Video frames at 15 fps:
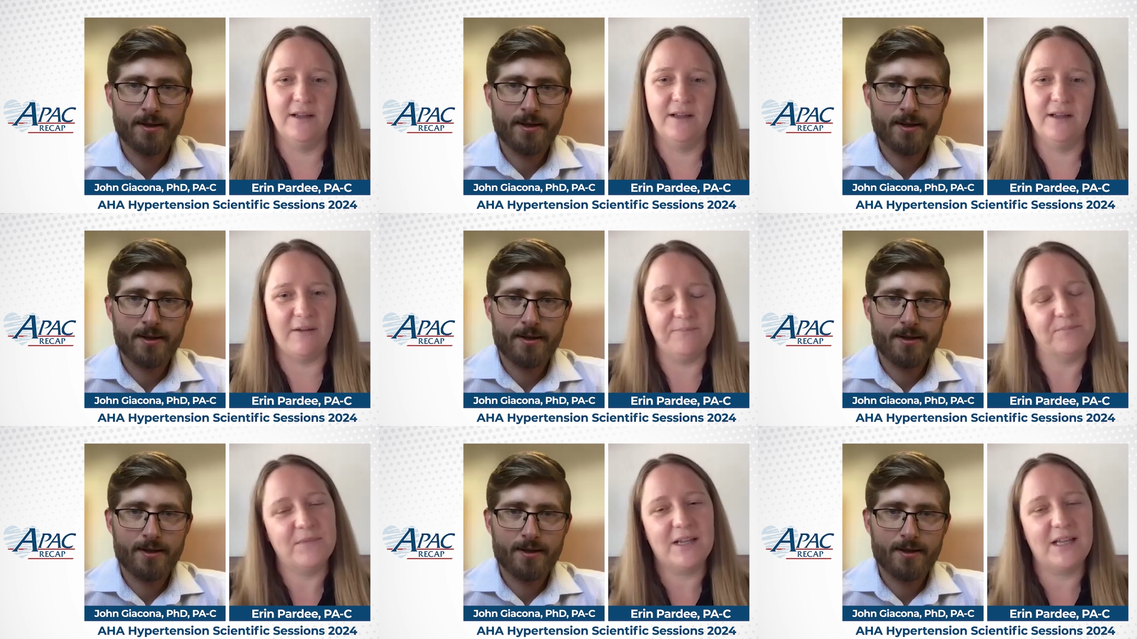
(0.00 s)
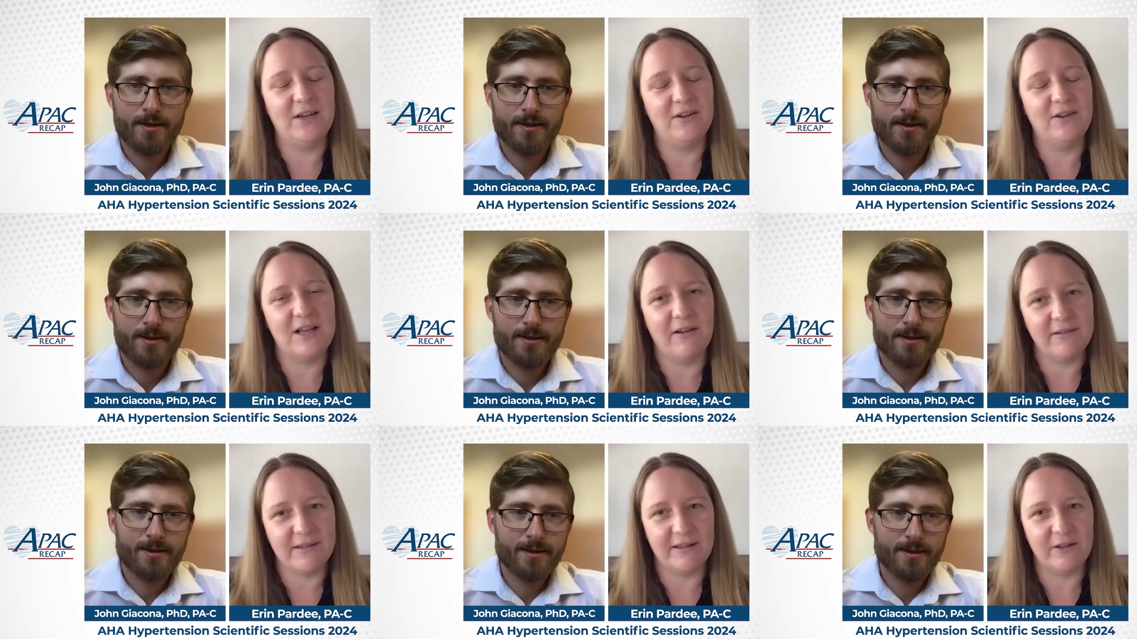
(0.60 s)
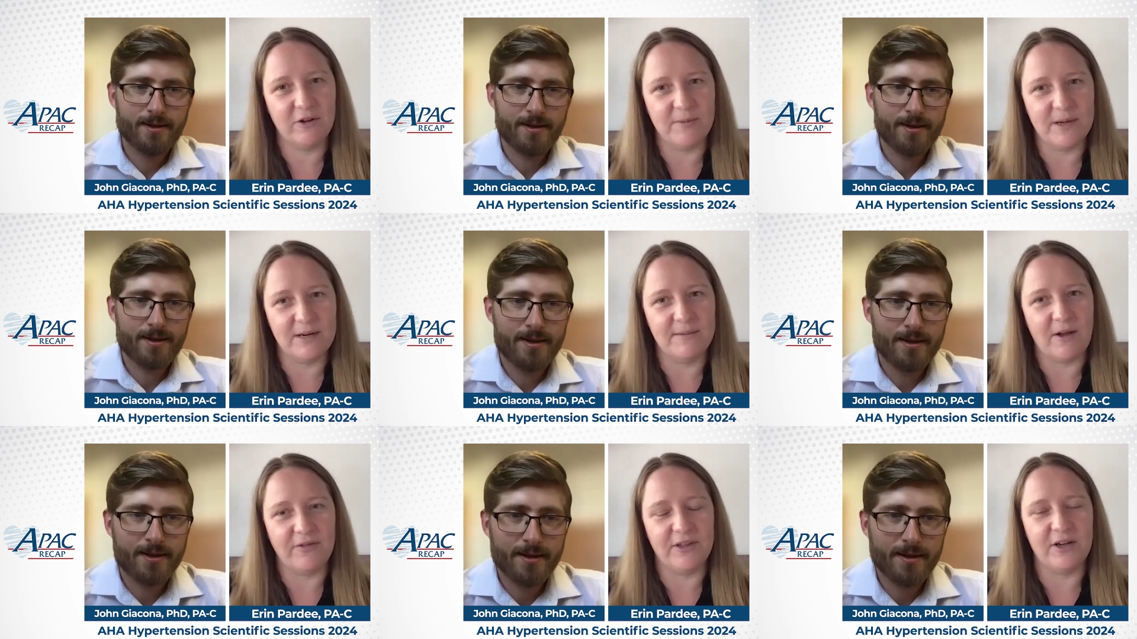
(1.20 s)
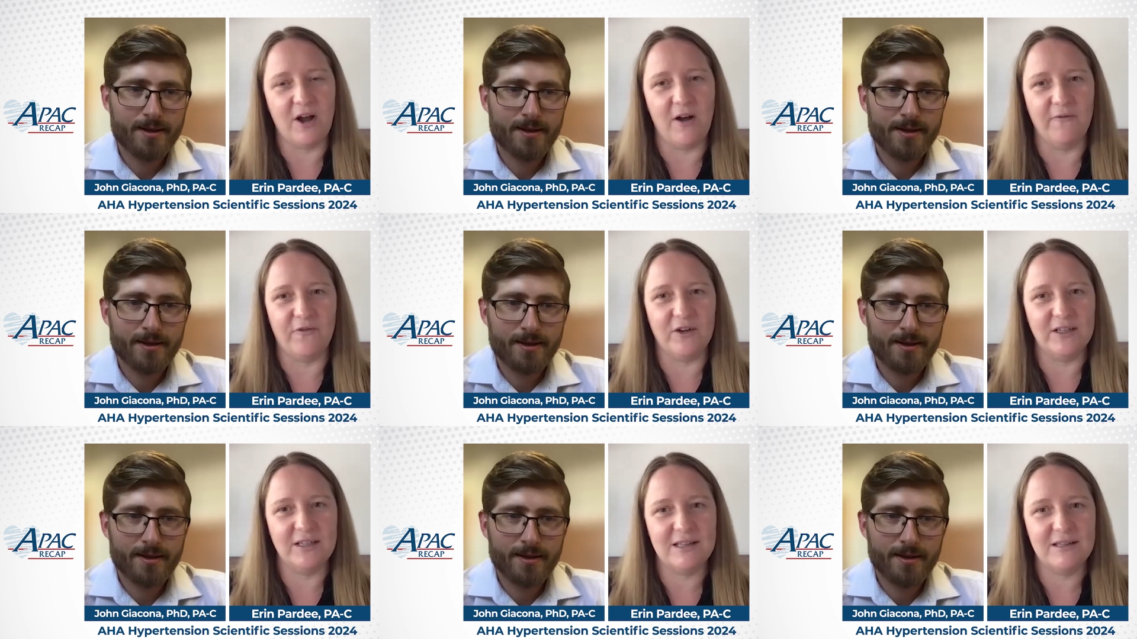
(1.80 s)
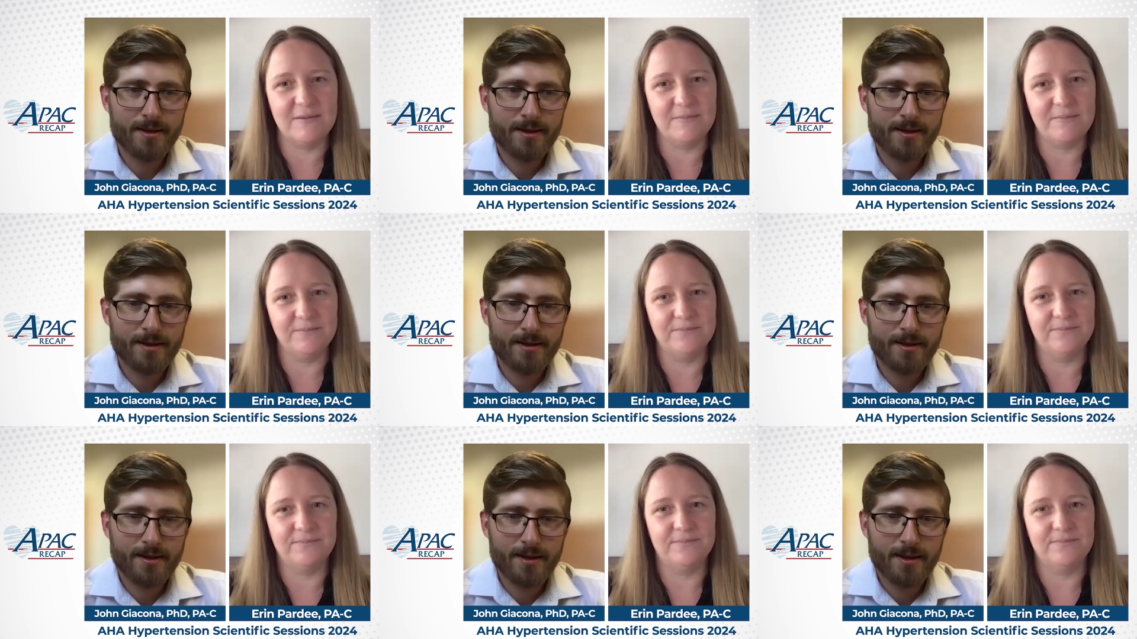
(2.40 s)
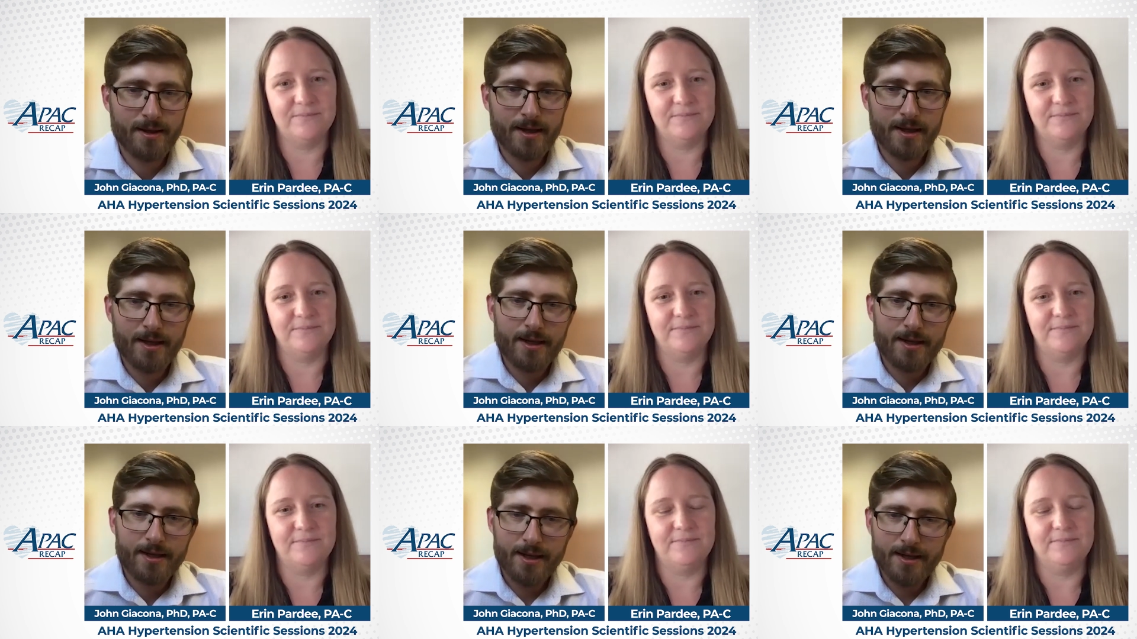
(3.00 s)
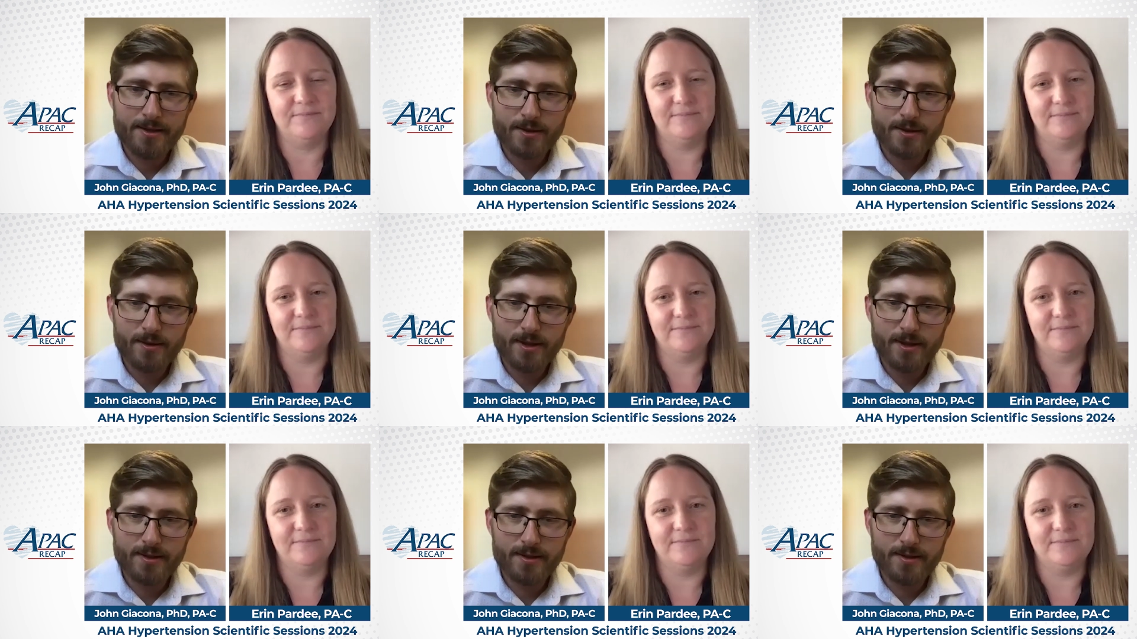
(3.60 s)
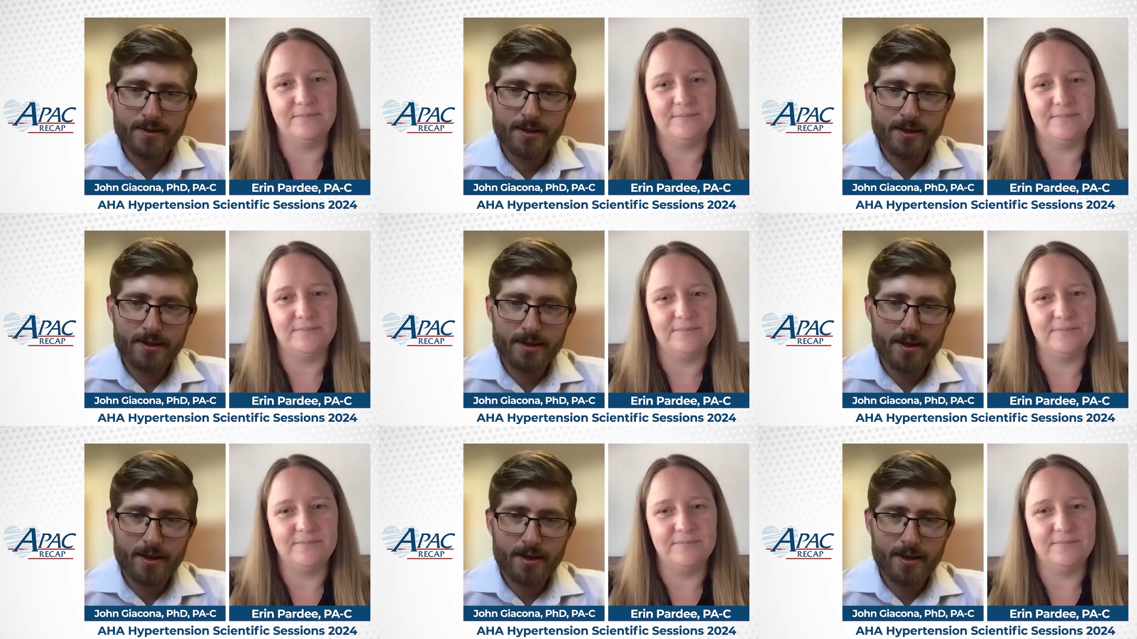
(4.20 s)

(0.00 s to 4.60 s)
Speaker 1: John, can you tell us a little bit about the conference?
Speaker 2: Yeah, so this this